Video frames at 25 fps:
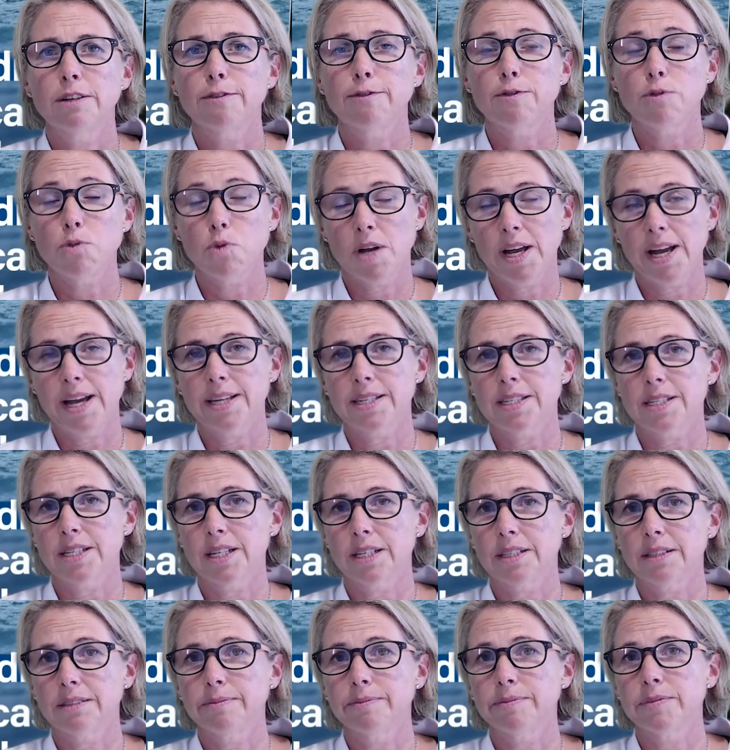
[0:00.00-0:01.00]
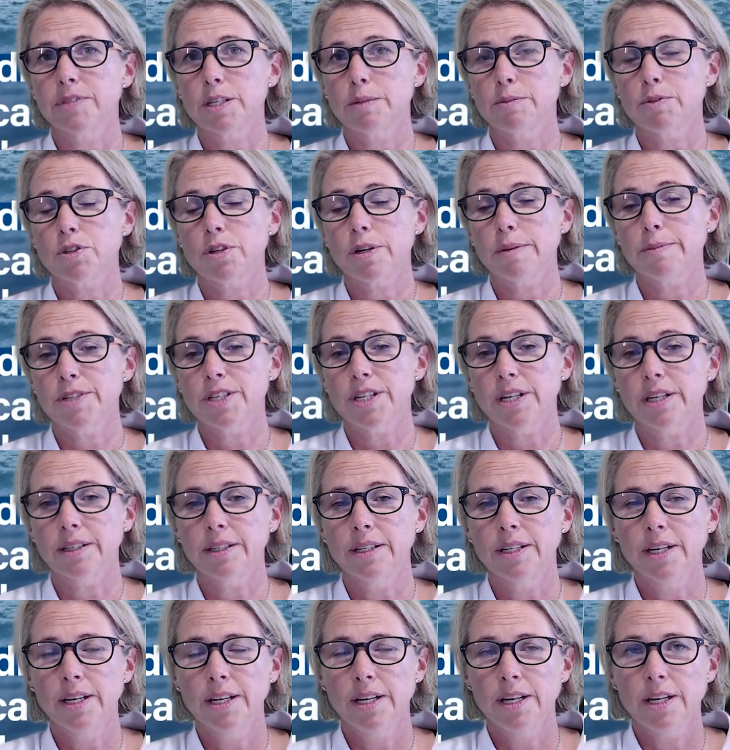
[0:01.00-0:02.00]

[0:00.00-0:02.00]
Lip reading: forecasting subscription.